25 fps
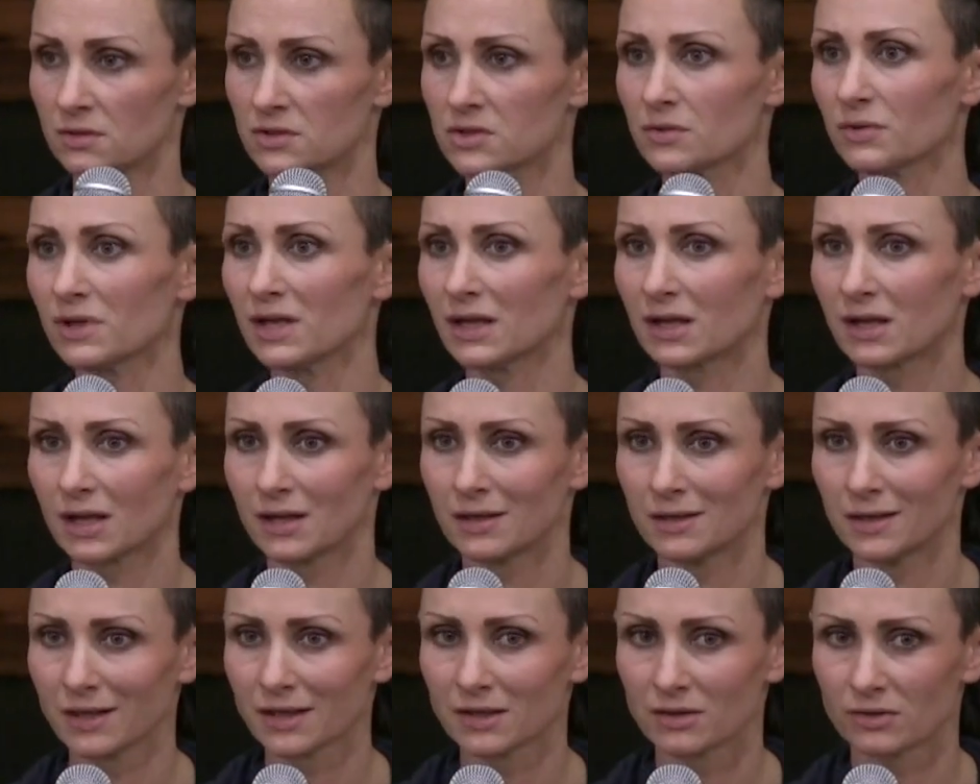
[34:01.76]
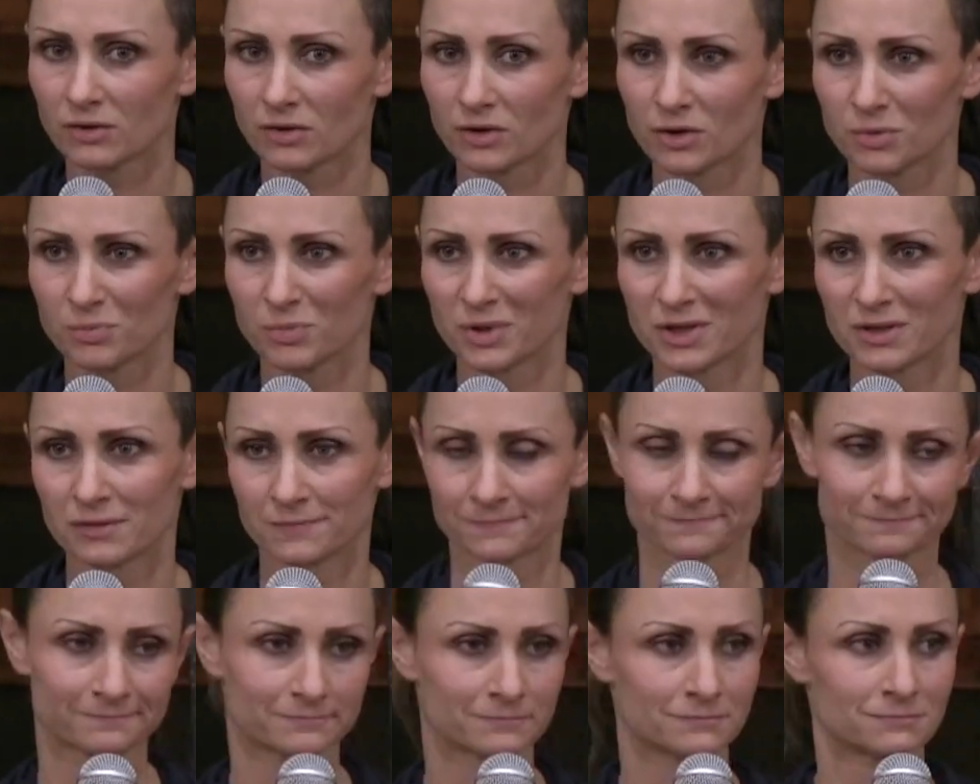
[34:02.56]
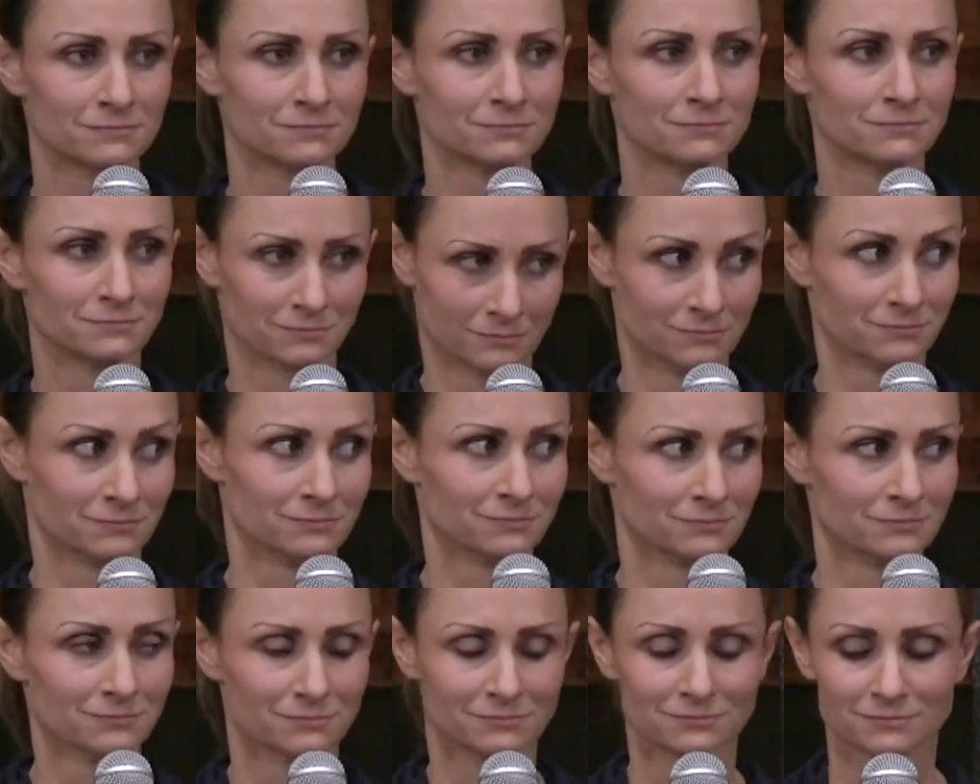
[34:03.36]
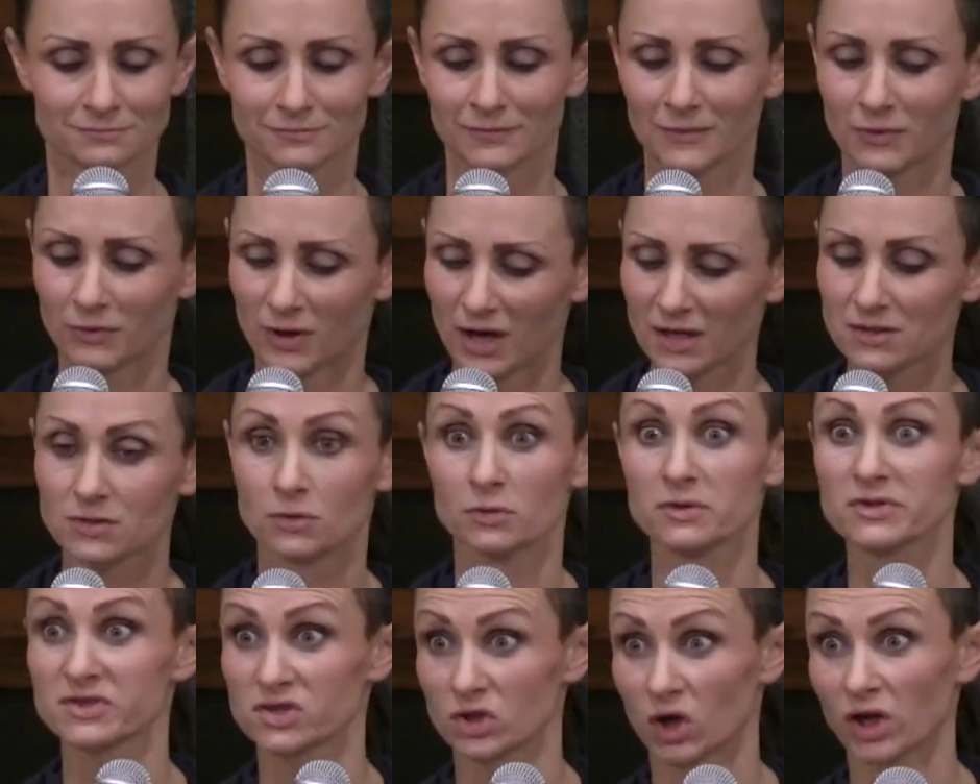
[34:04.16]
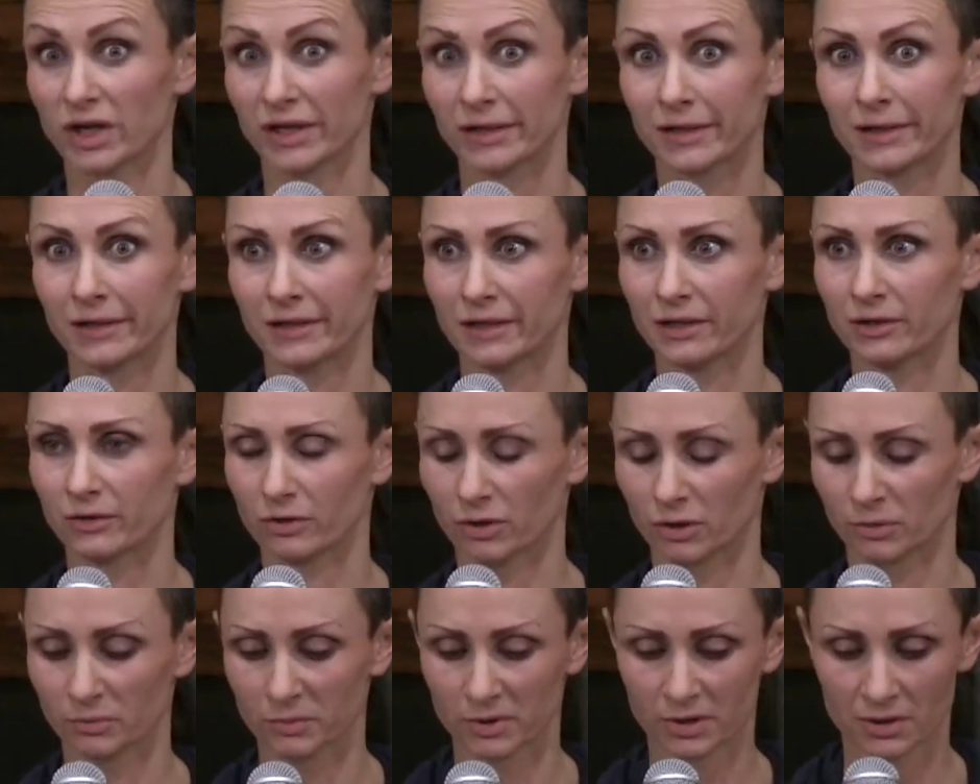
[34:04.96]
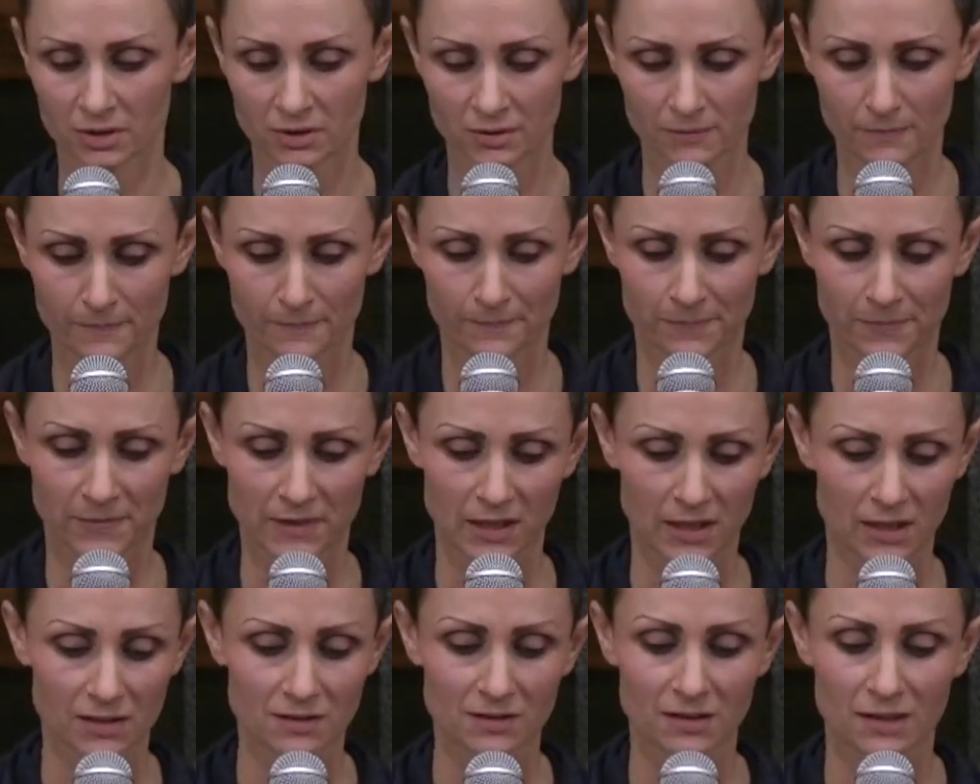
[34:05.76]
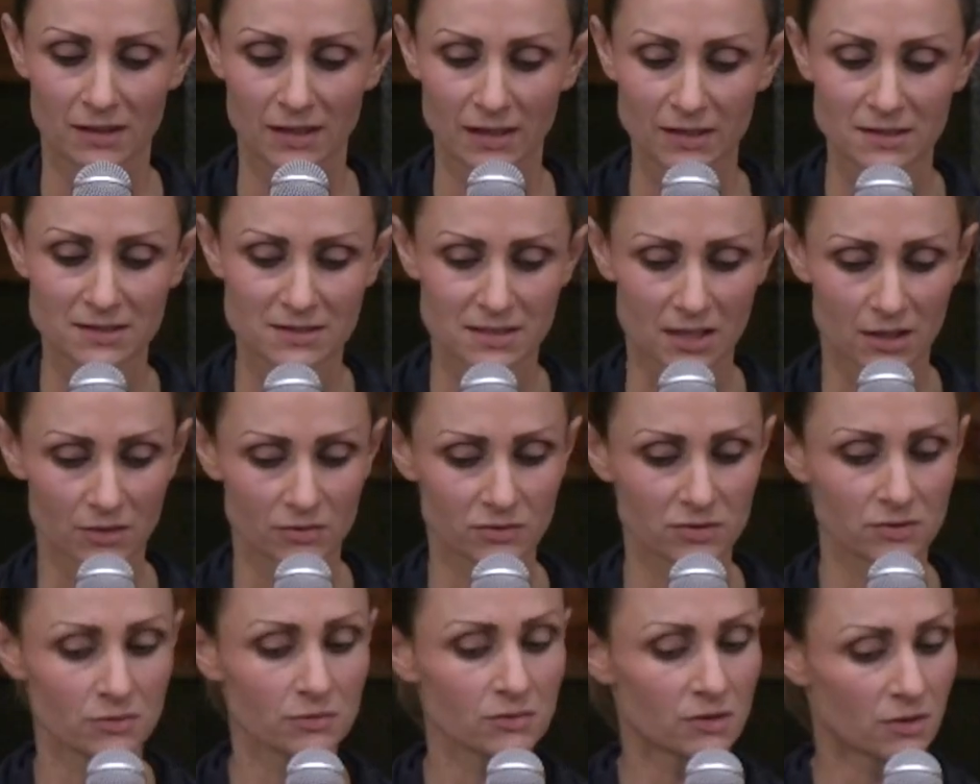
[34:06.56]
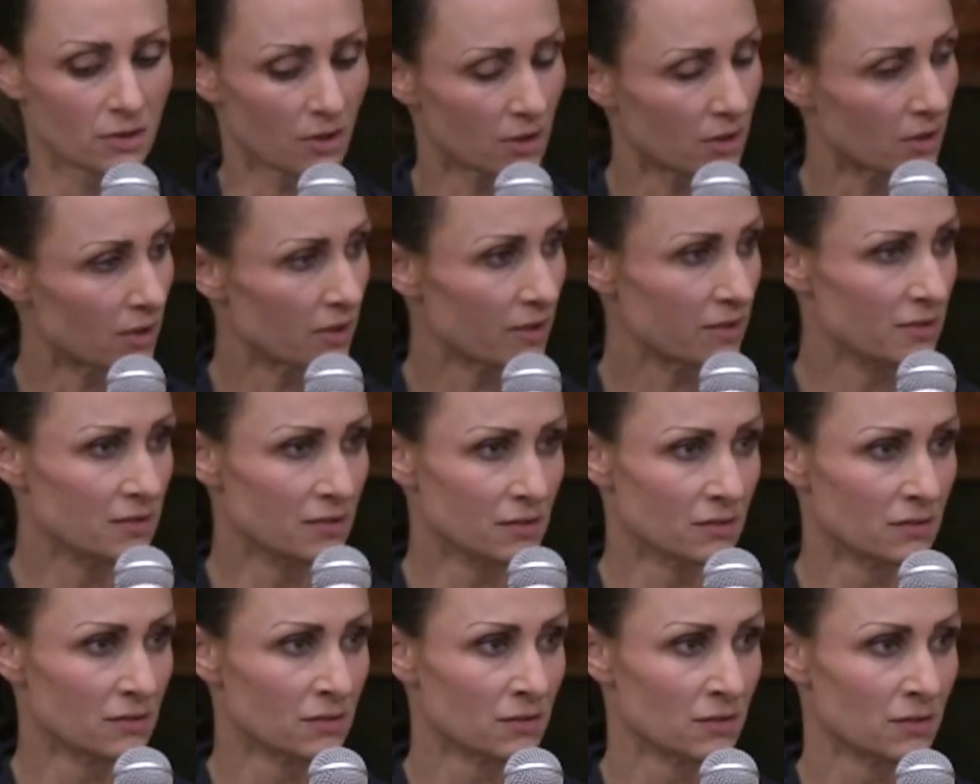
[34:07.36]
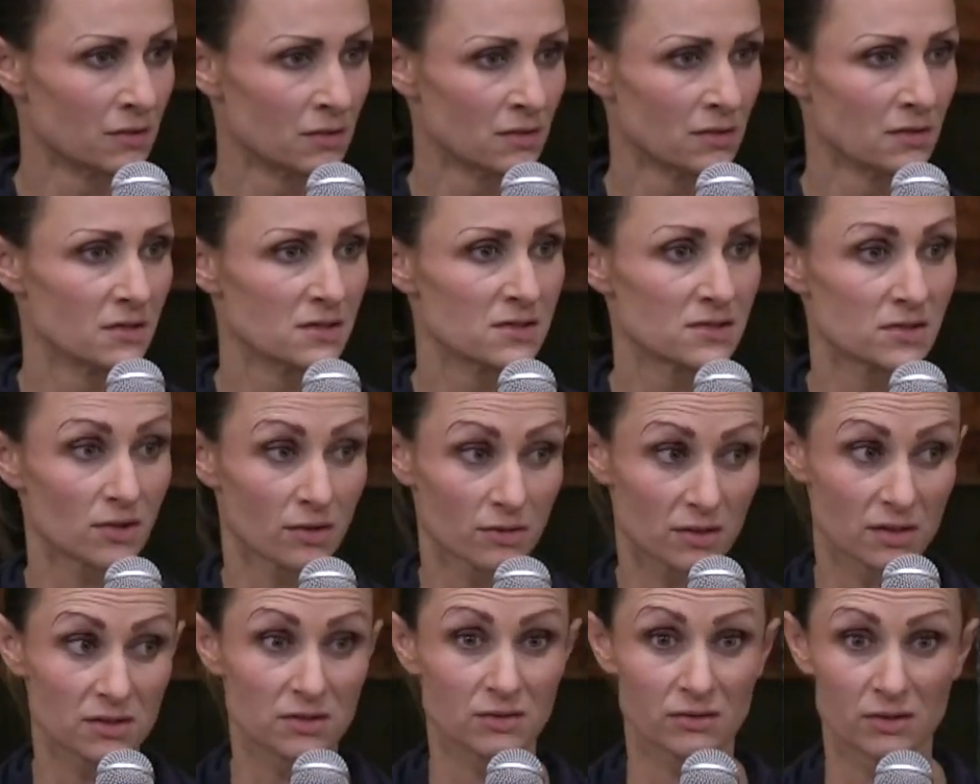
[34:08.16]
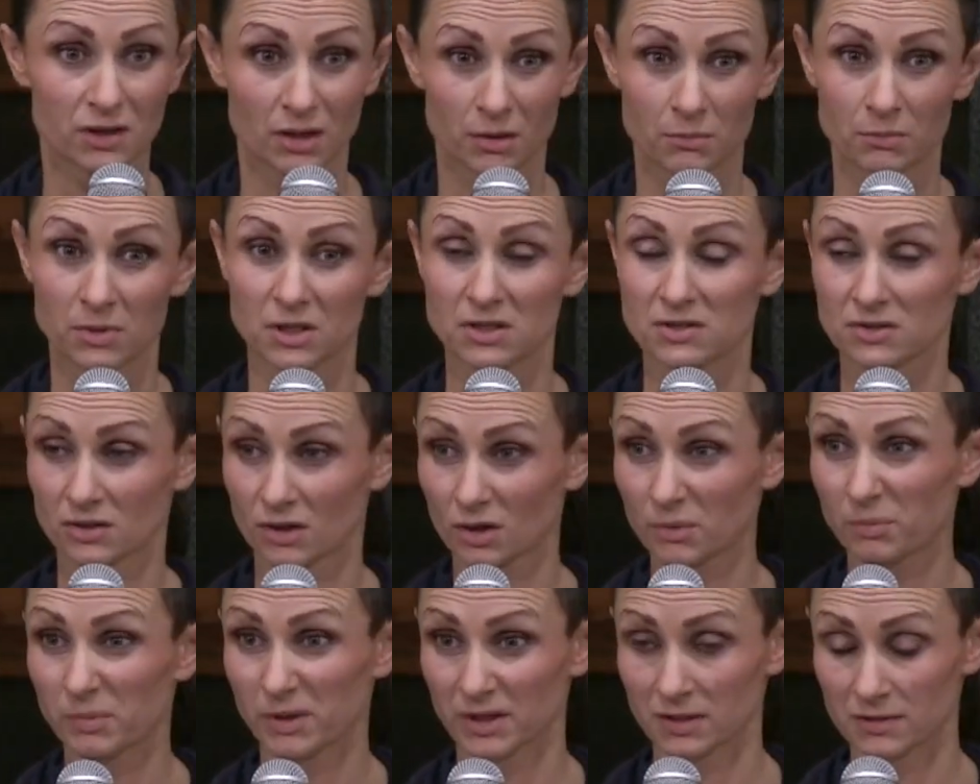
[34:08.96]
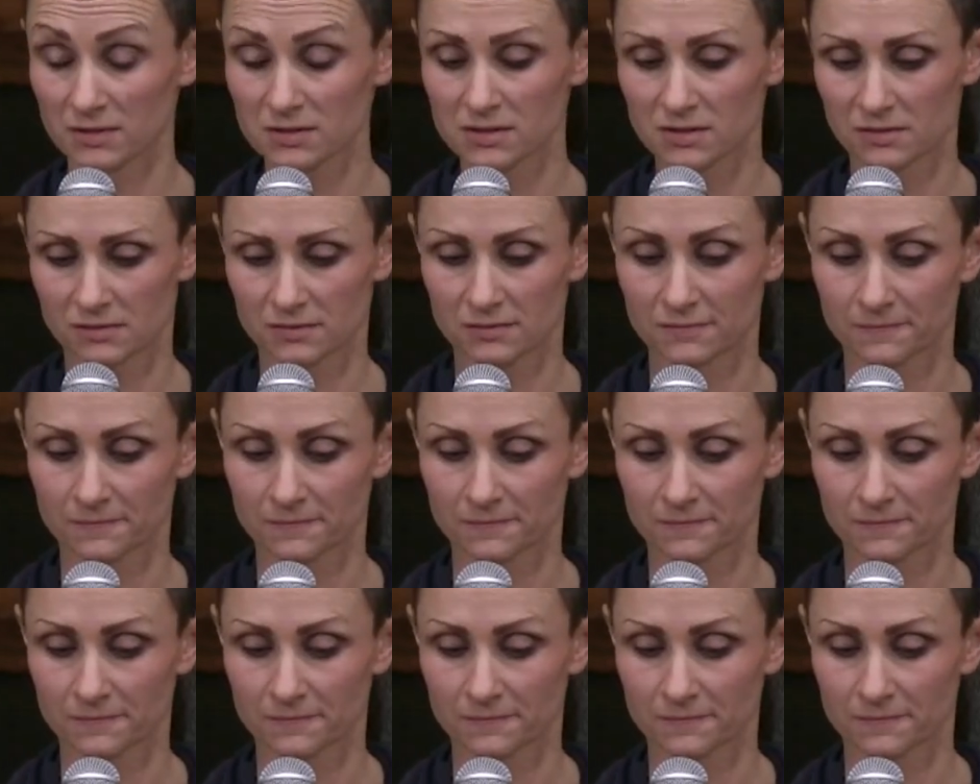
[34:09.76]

Join a connect group, right? Or start a connect group. Then let down your guard so that you can be sharpened